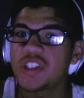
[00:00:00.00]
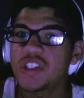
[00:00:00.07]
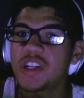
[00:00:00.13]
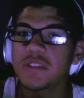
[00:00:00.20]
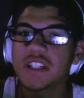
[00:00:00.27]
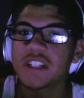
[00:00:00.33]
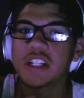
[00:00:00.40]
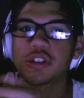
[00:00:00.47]
But
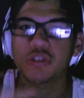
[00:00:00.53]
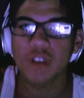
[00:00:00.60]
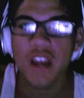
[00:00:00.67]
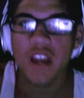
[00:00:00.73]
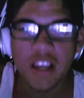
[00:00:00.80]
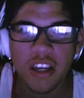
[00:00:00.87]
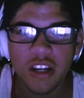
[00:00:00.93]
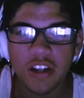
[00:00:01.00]
if you do what you did
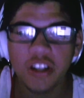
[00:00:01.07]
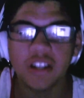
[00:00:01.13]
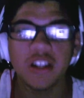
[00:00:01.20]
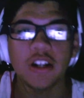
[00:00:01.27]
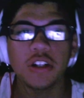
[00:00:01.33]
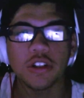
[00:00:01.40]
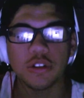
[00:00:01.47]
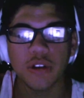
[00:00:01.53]
with Josh
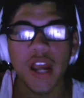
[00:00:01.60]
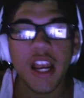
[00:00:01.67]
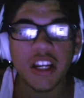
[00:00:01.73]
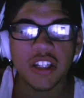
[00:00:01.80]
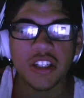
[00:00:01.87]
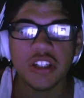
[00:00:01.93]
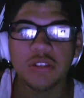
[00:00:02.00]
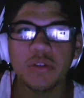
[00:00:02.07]
Trank here, they're
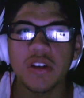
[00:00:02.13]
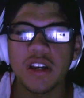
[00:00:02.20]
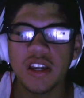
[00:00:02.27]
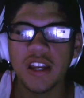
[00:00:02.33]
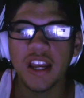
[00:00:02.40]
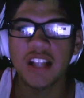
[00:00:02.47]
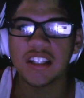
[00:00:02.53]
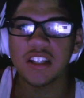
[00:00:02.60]
gonna
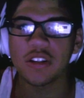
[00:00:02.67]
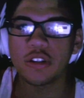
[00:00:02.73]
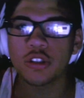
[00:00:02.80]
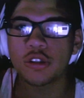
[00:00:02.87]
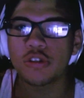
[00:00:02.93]
trash you